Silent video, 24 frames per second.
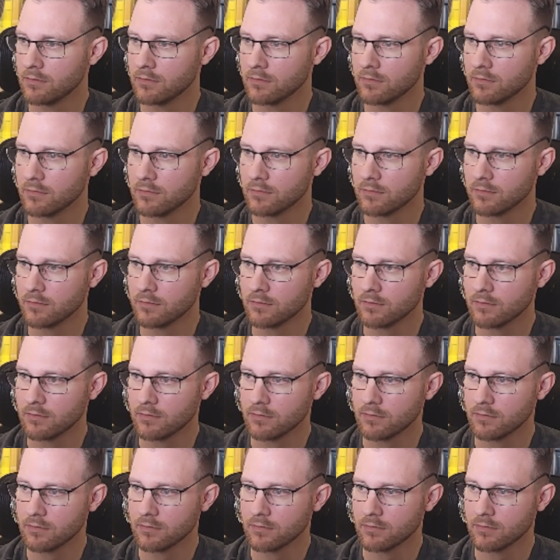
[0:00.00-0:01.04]
to check
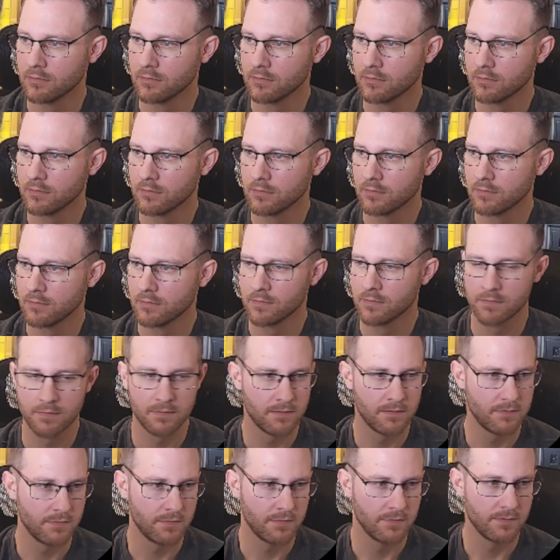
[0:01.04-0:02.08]
if the number of
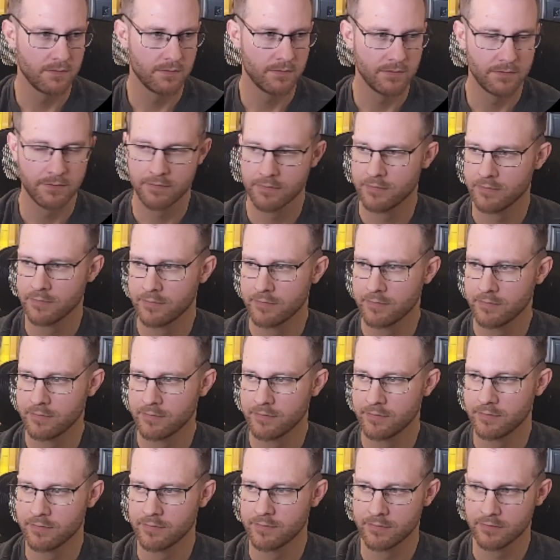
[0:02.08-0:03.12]
rocks in the
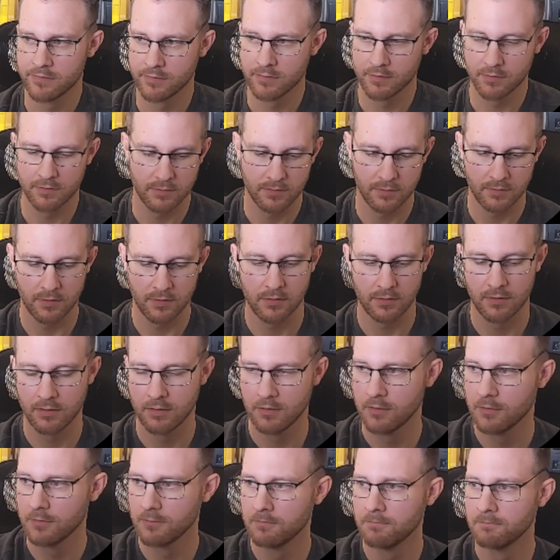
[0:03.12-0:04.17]
room is less
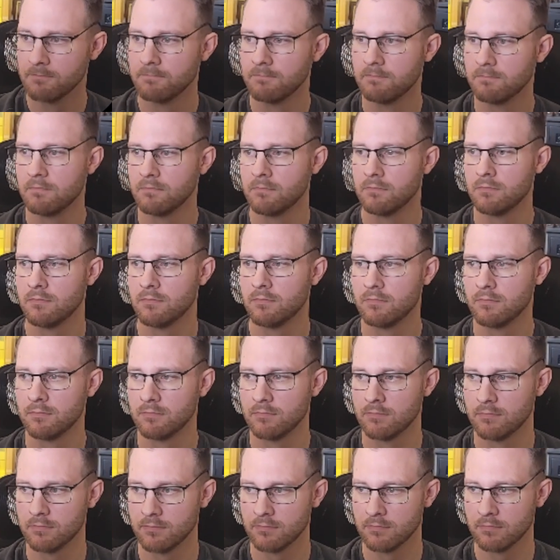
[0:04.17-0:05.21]
than 12.
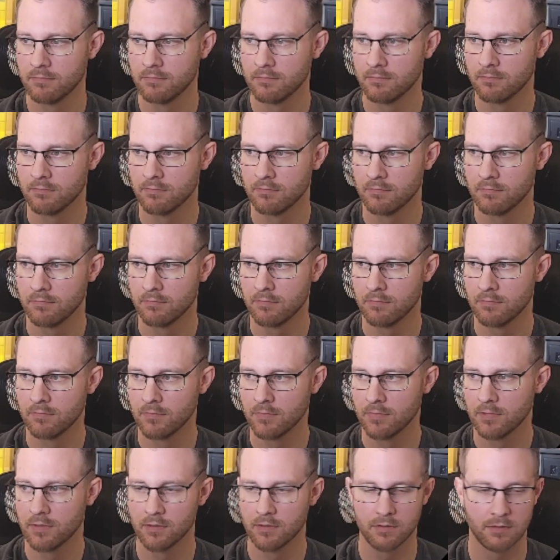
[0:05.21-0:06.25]
We are doing this to make
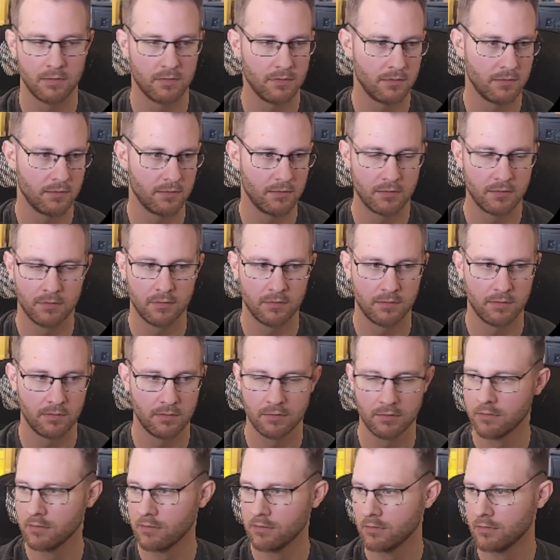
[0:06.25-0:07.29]
sure that there aren't
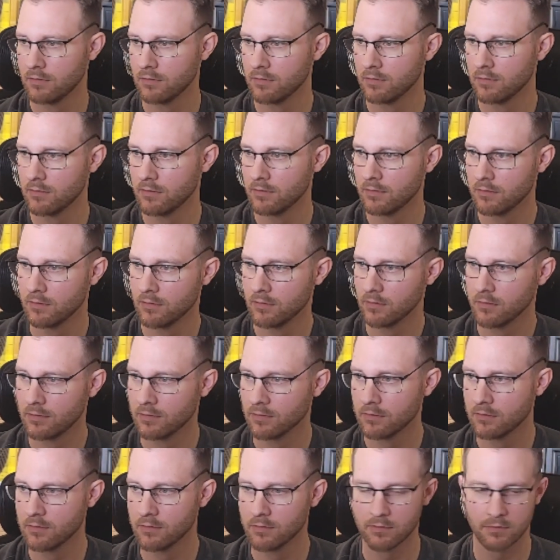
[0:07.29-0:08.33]
too many rocks in the
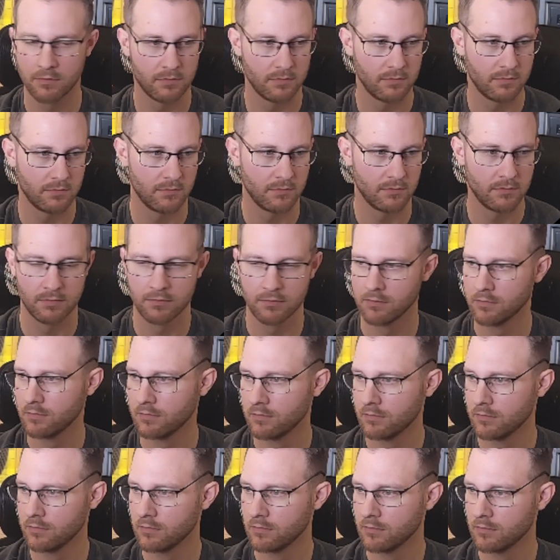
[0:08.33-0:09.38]
game, making it too
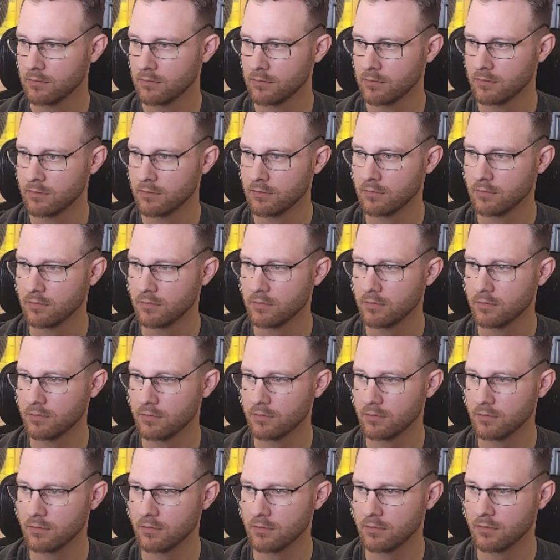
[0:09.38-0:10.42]
hard. So we are
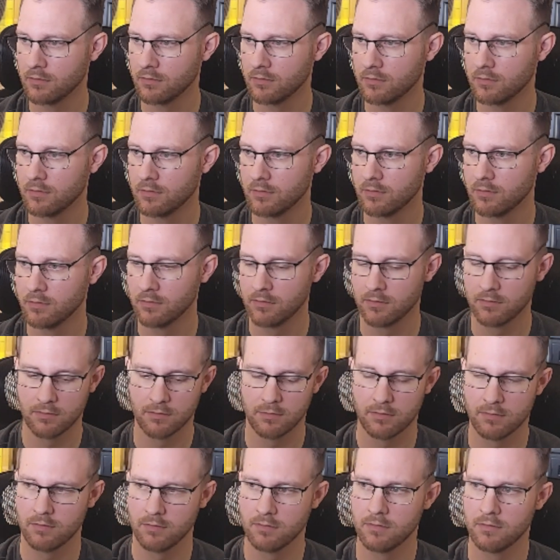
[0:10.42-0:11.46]
limiting the number of
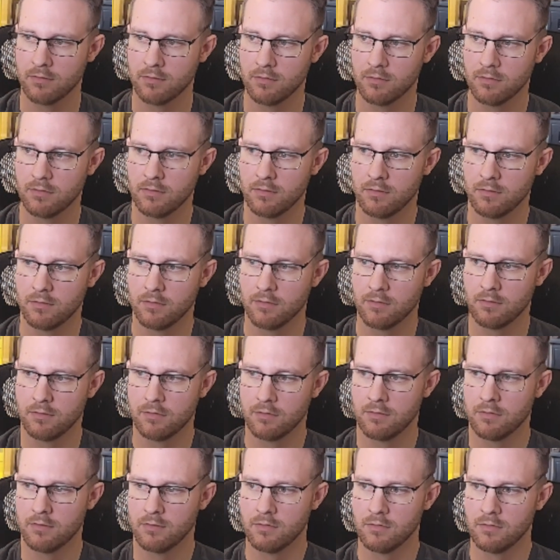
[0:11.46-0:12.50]
rocks that we can
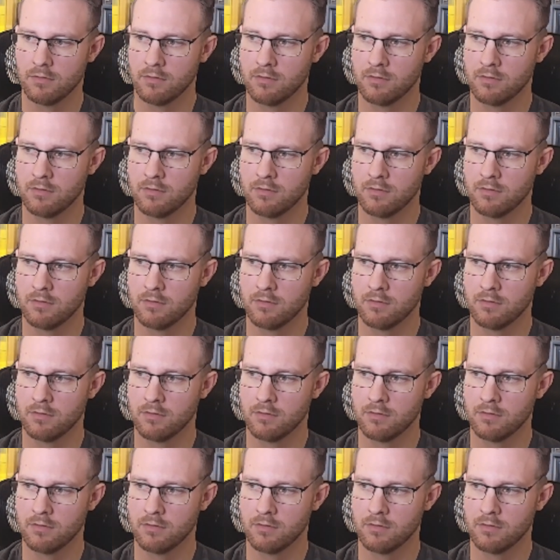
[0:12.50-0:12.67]
respawn.